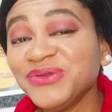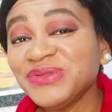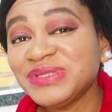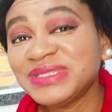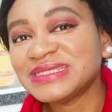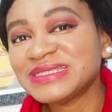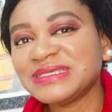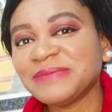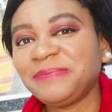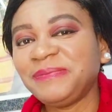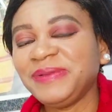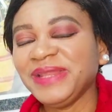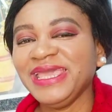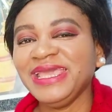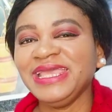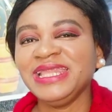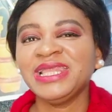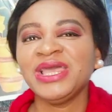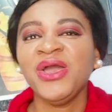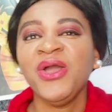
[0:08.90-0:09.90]
you
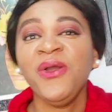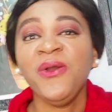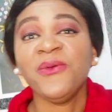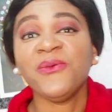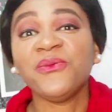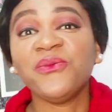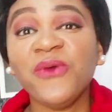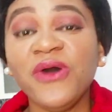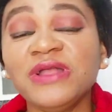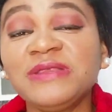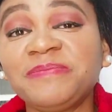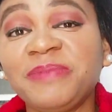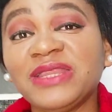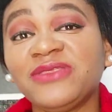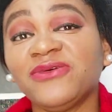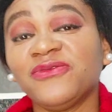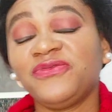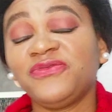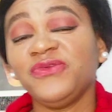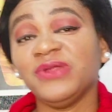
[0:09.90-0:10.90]
disciplined? What
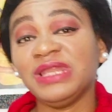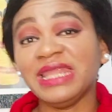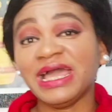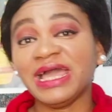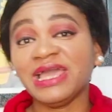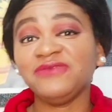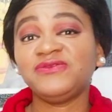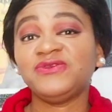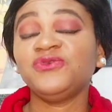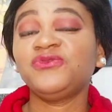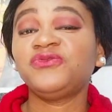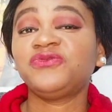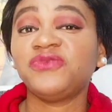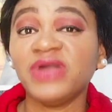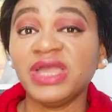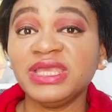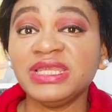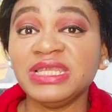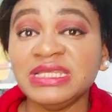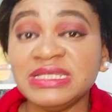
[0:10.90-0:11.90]
part of your life do you
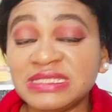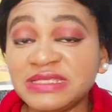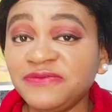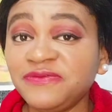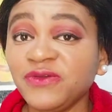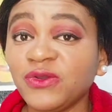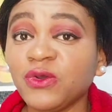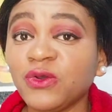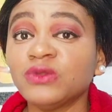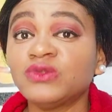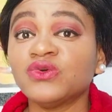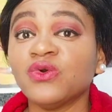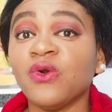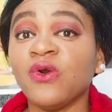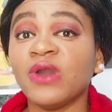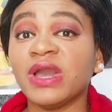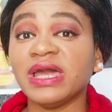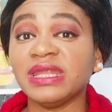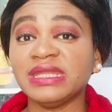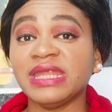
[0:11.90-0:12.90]
find it difficult to
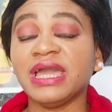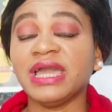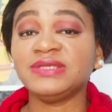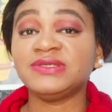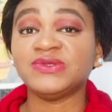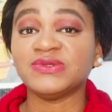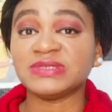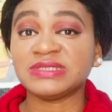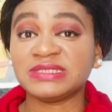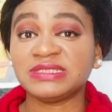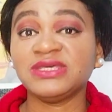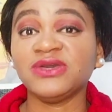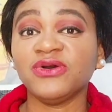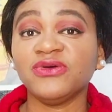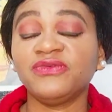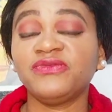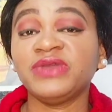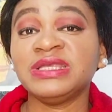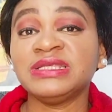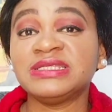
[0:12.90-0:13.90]
organize
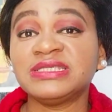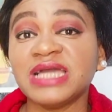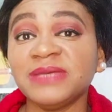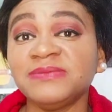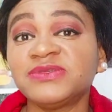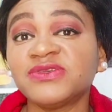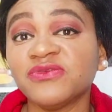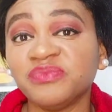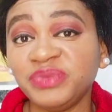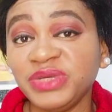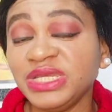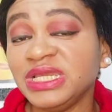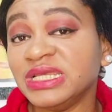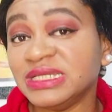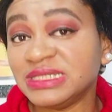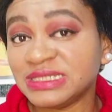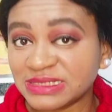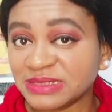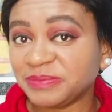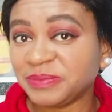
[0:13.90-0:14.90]
yourself in terms of being
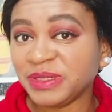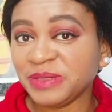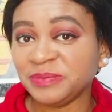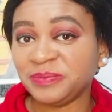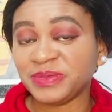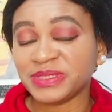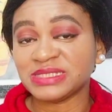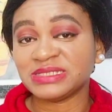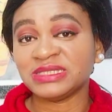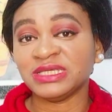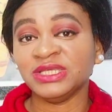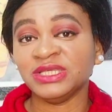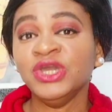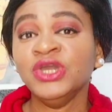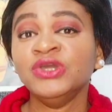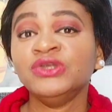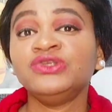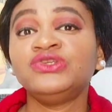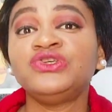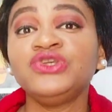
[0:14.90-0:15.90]
a disciplined person?
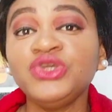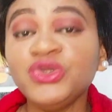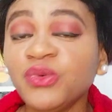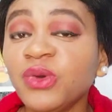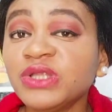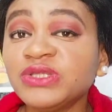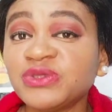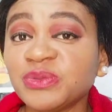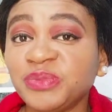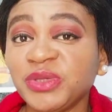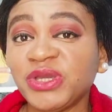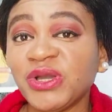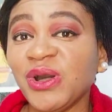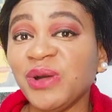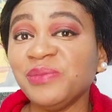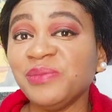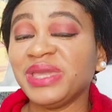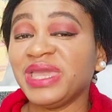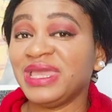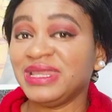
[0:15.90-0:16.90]
Do you want to
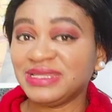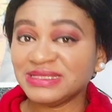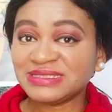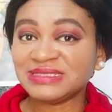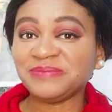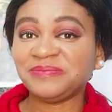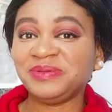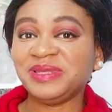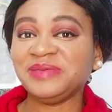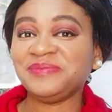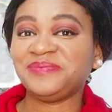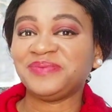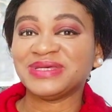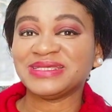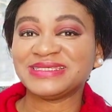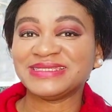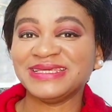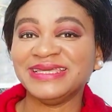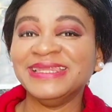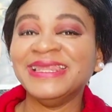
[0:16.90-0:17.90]
become a disciplined
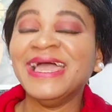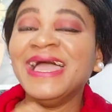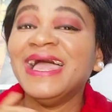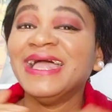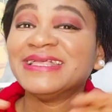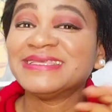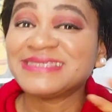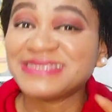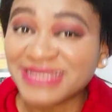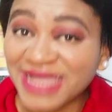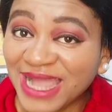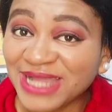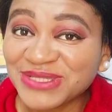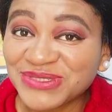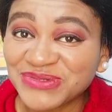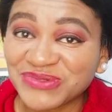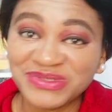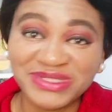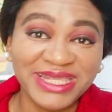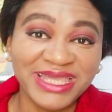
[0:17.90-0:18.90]
person?
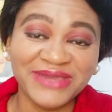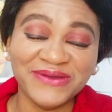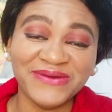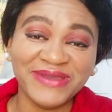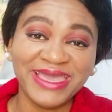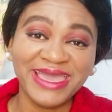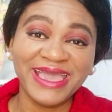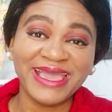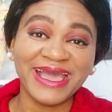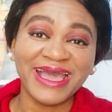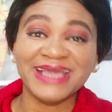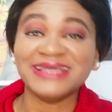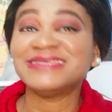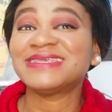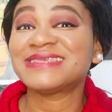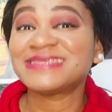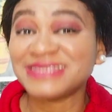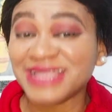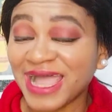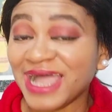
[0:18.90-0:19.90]
Start today, okay,
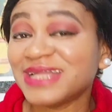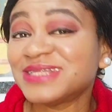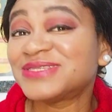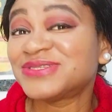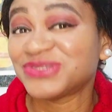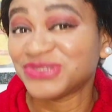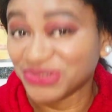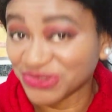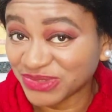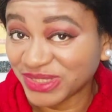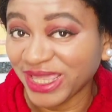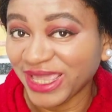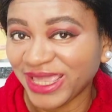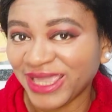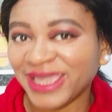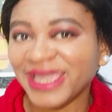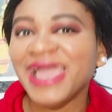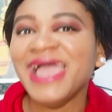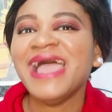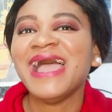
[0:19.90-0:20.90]
guys? Start
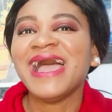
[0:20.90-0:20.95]
today.